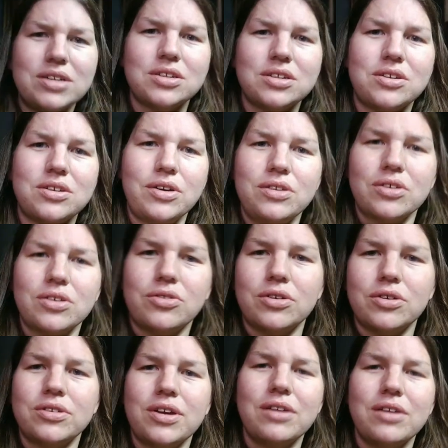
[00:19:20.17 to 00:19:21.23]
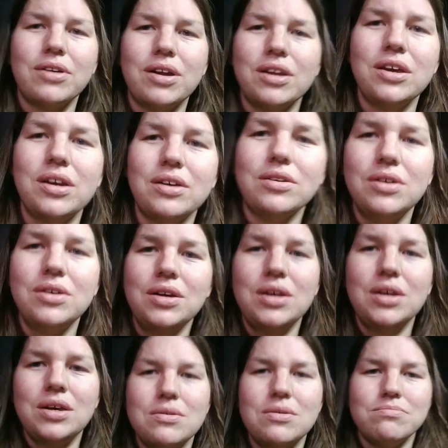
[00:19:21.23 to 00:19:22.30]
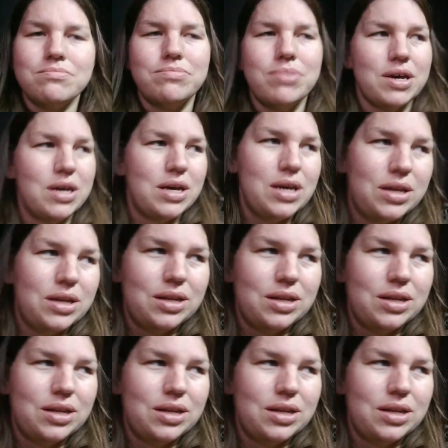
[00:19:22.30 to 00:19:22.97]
going to Quartzsite right now, but